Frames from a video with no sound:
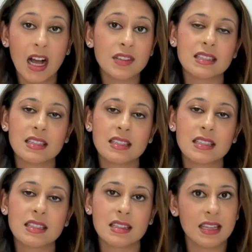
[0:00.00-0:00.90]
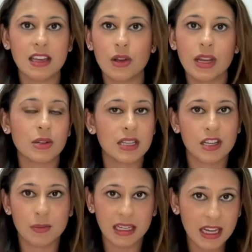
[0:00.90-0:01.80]
obviously, this isn't saying, okay, don't take your
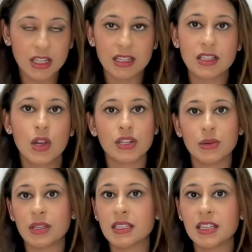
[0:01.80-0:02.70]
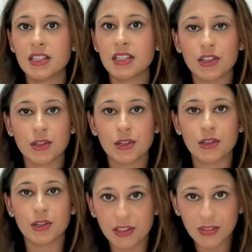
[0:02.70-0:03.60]
medications or don't continue your
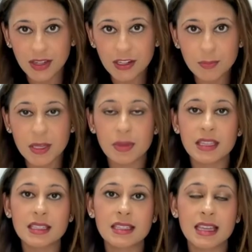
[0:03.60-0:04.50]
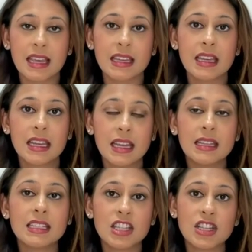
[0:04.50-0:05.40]
behavioral therapy, but this is saying, in
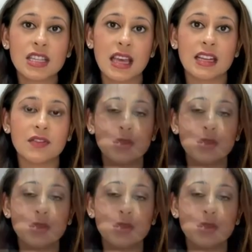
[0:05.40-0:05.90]
addition to that, if you